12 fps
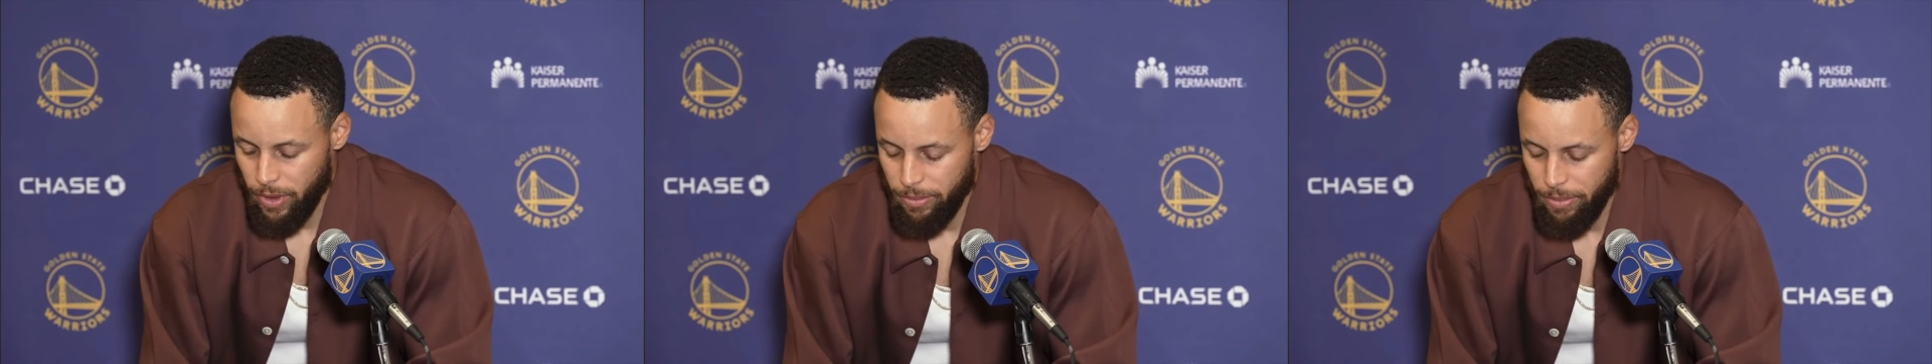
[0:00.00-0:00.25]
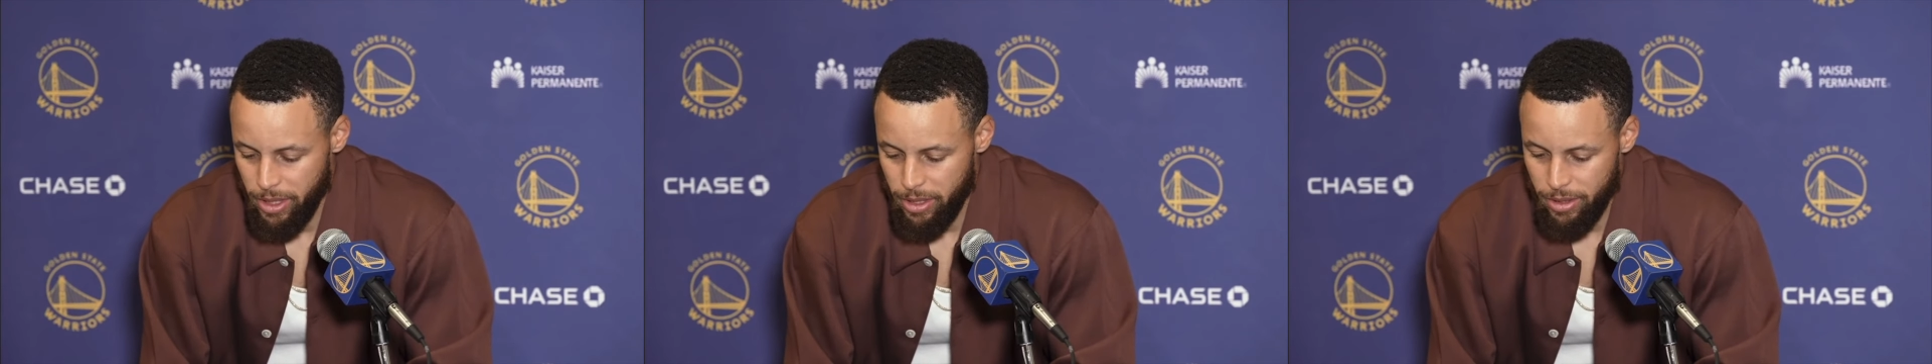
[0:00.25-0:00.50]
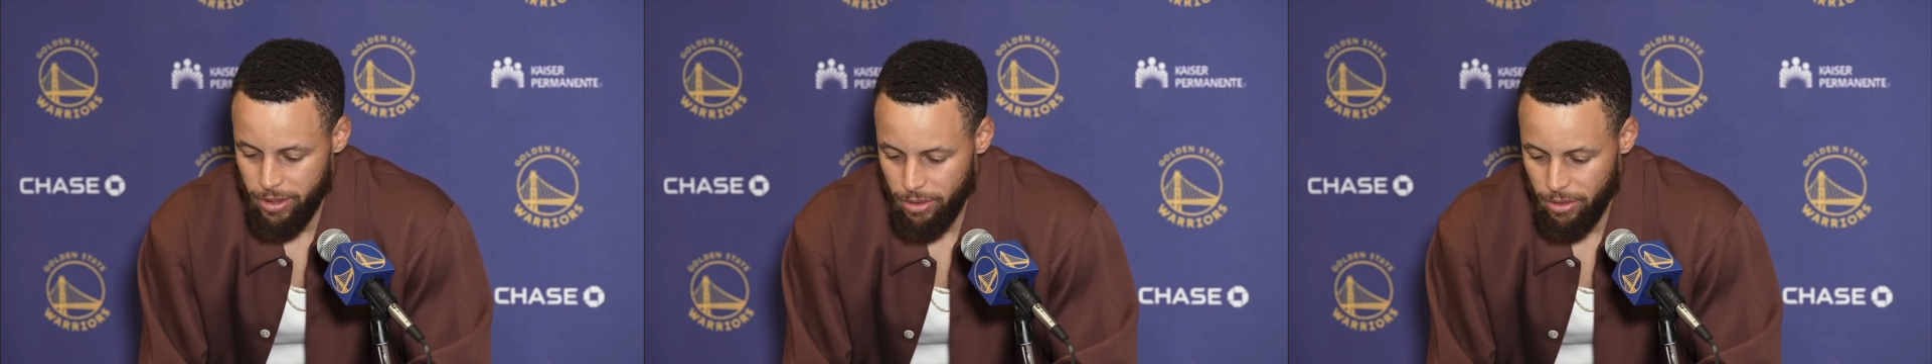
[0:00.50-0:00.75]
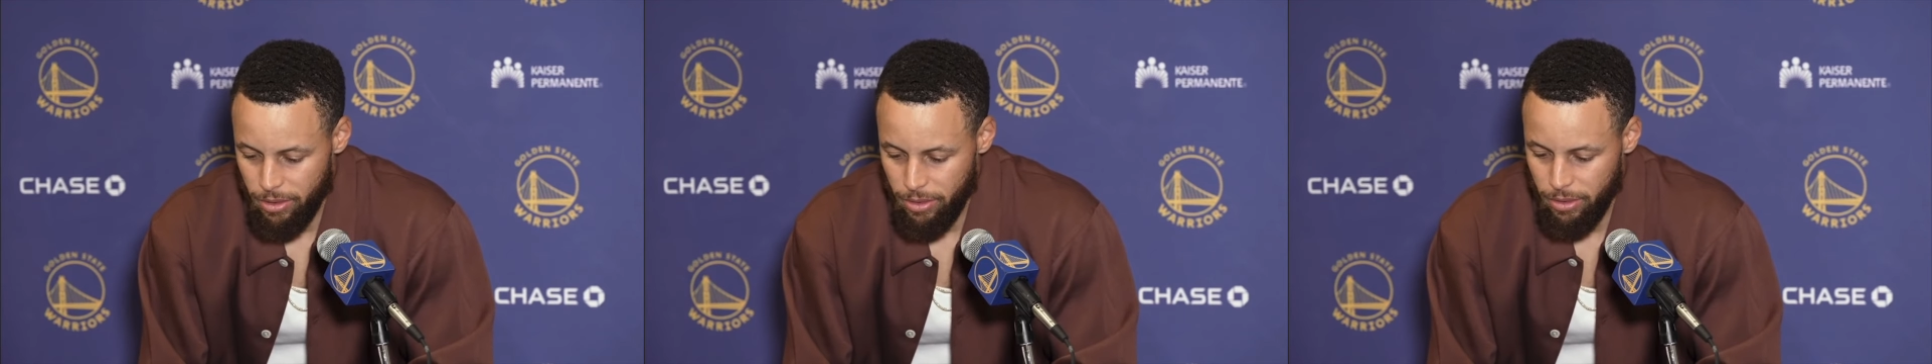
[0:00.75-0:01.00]
pieces
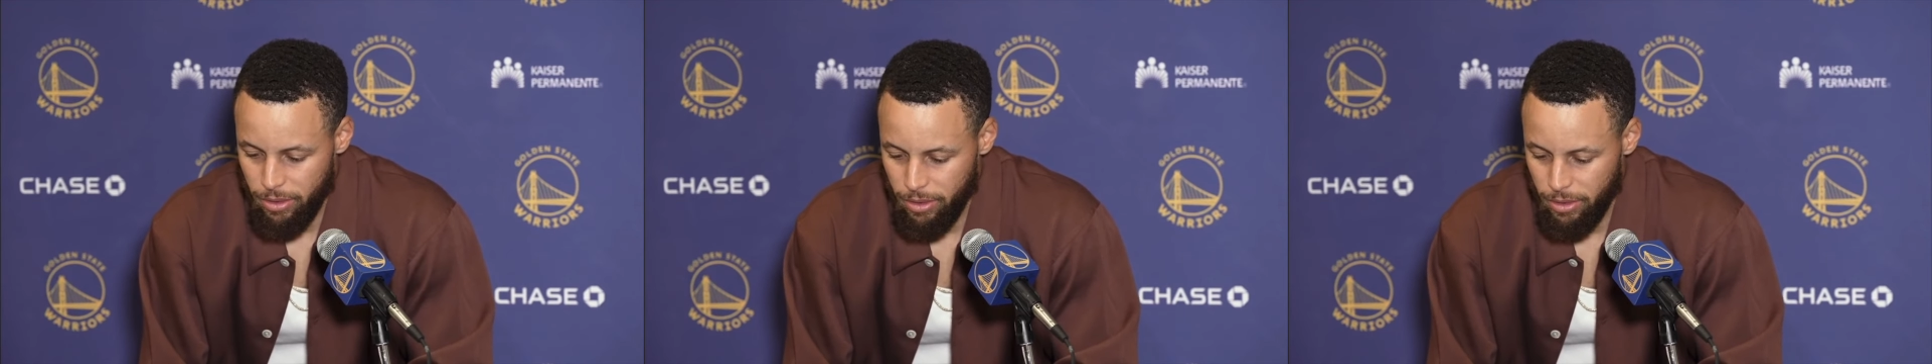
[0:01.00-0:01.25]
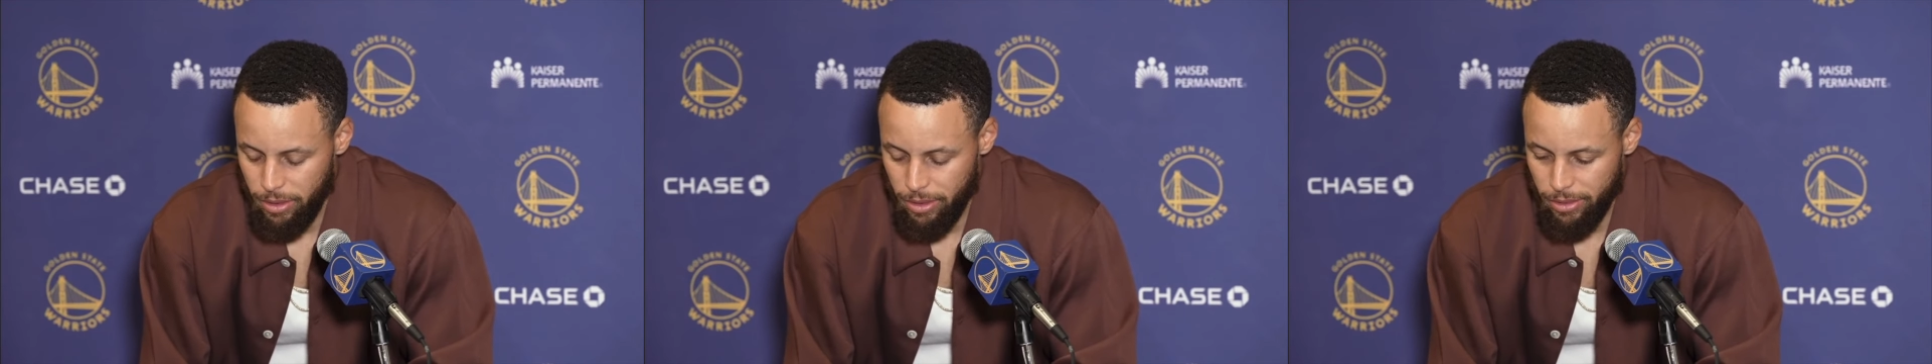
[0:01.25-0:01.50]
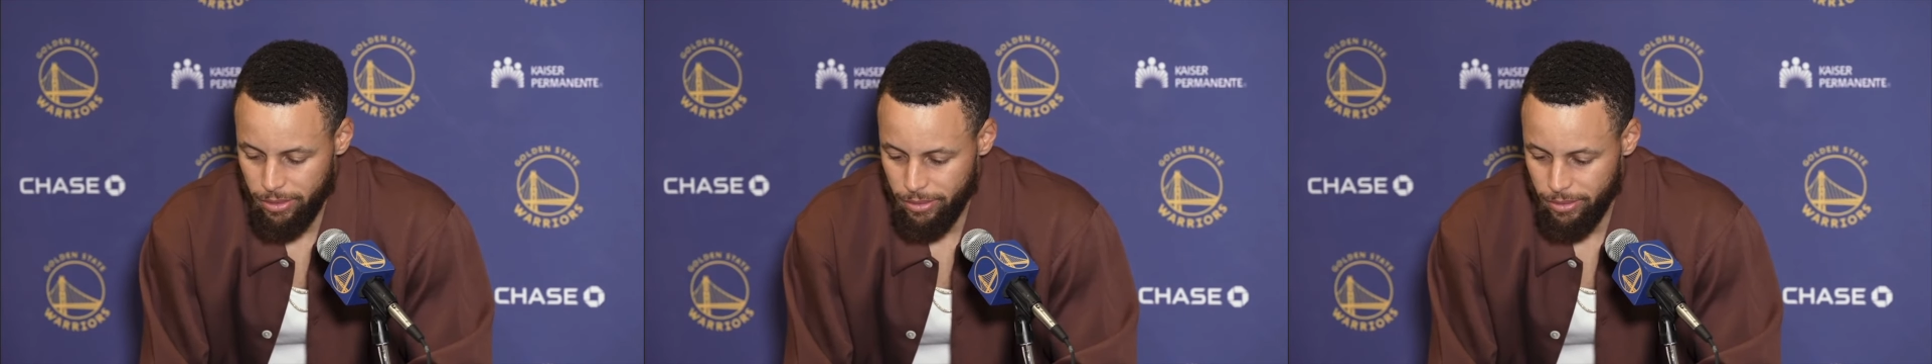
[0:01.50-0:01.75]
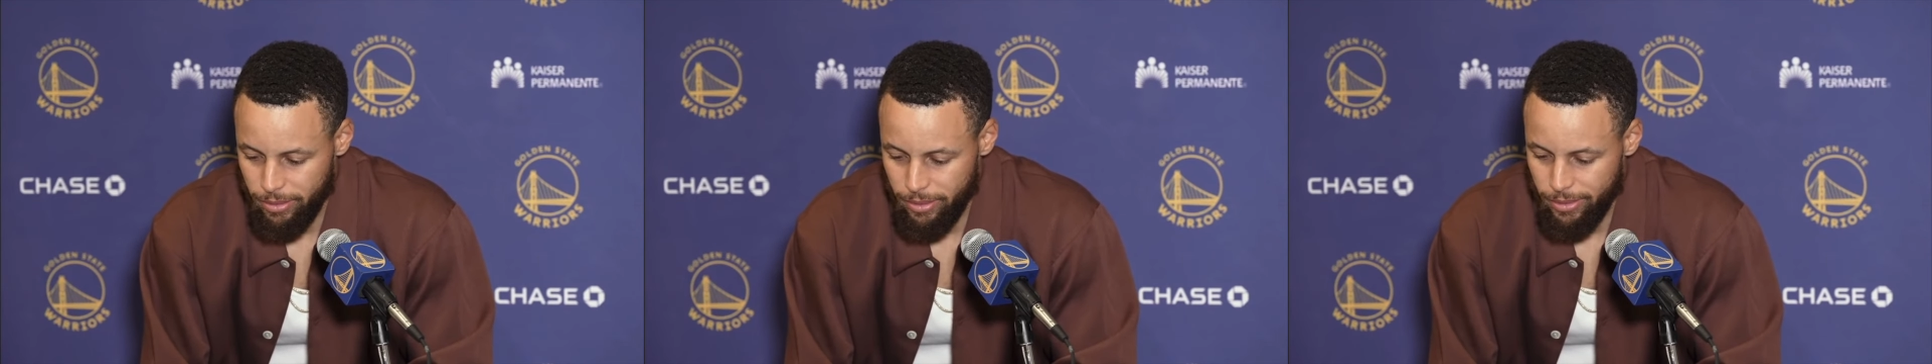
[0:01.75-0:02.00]
are you know
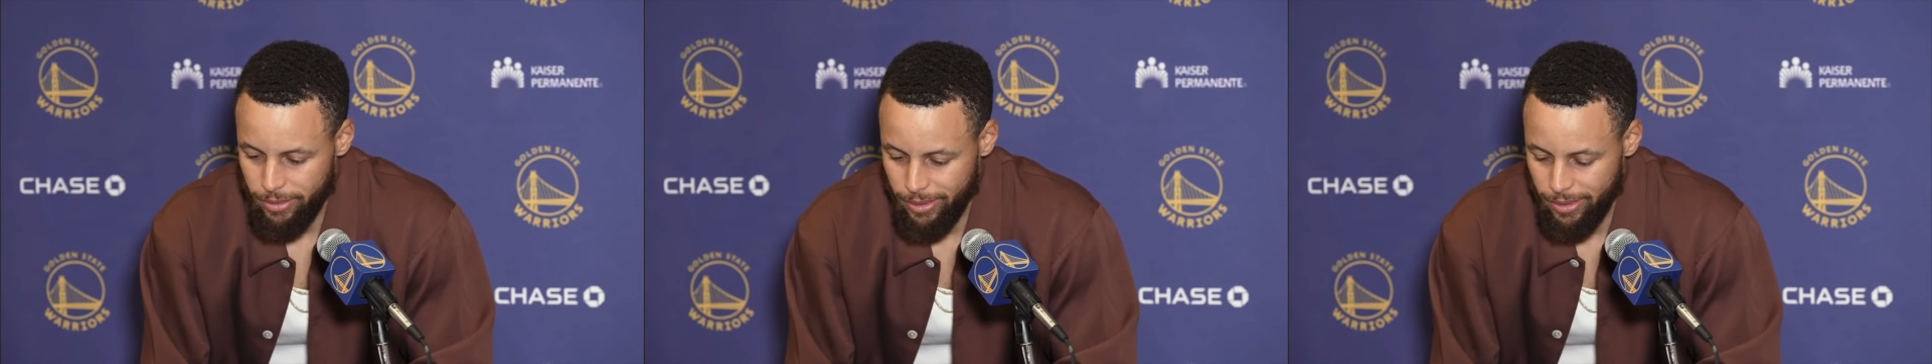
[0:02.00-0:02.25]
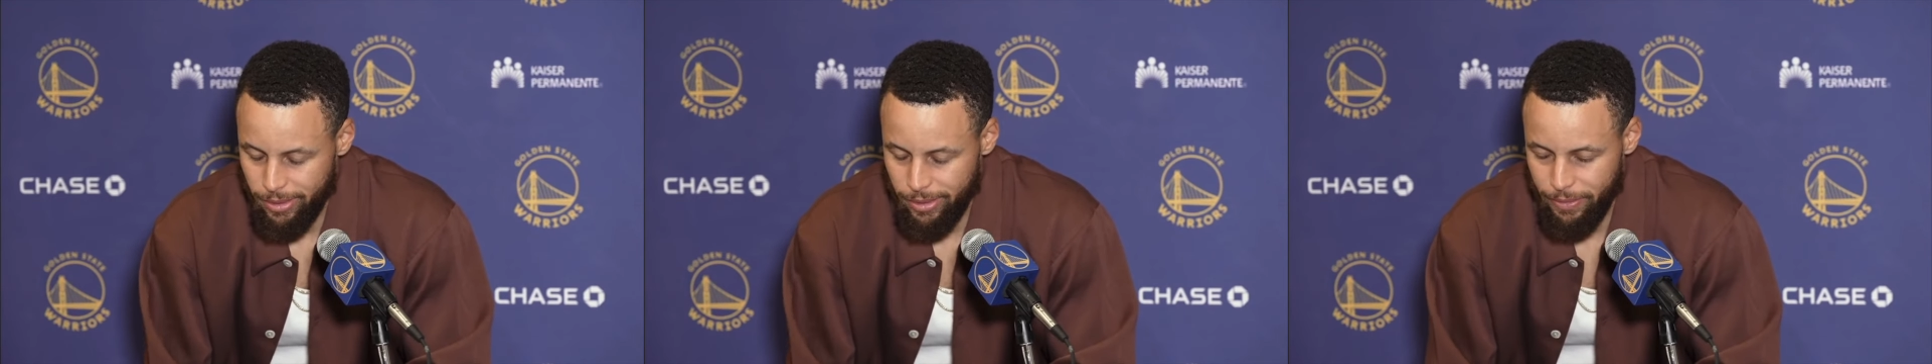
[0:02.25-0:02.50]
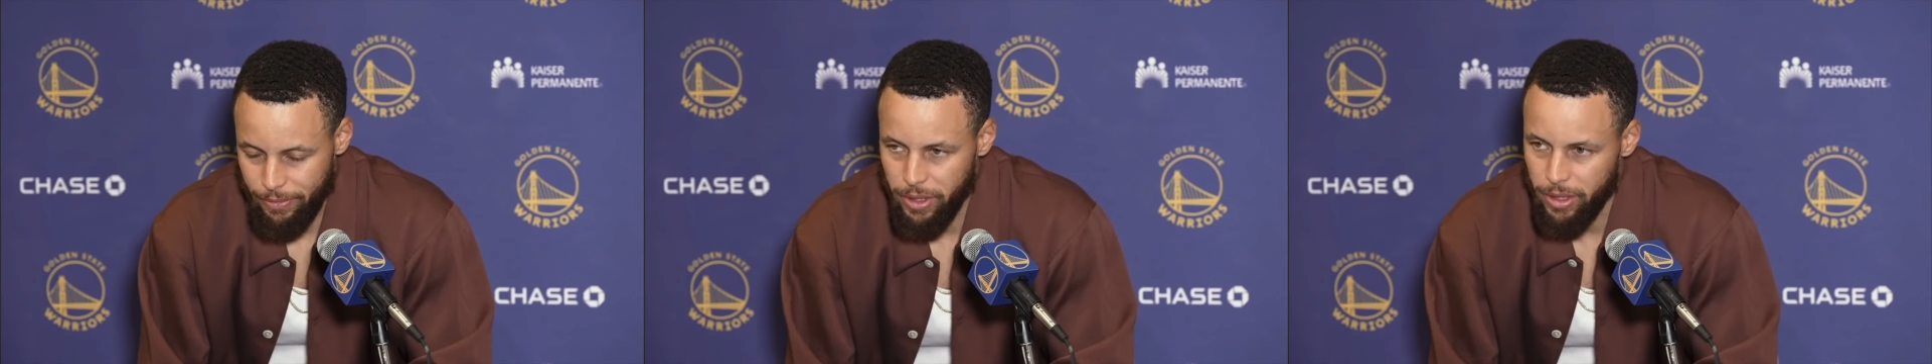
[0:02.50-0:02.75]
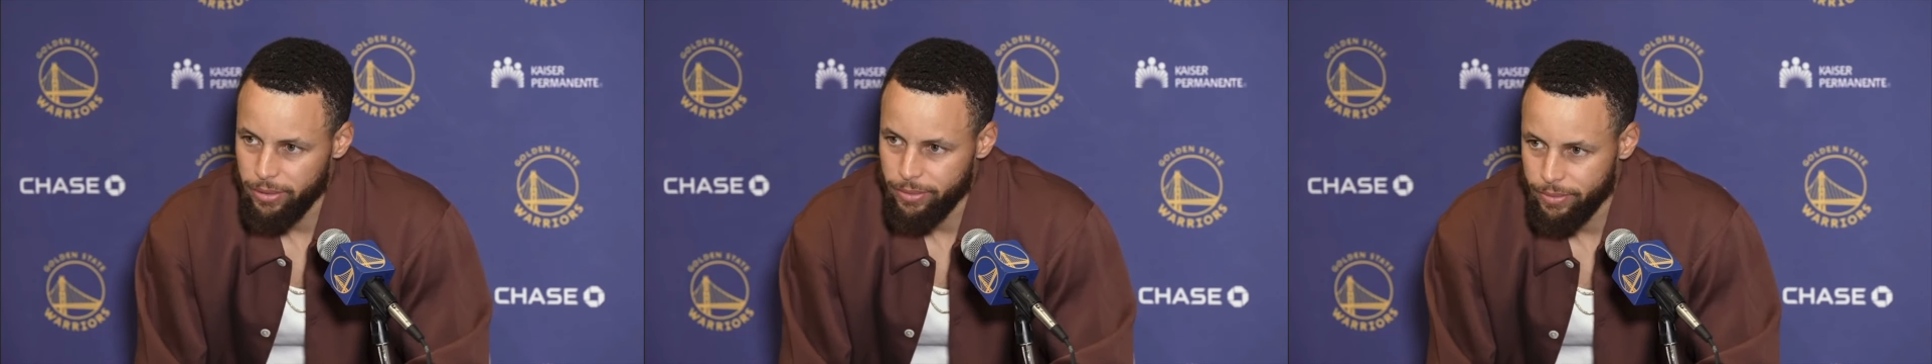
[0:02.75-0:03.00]
fit.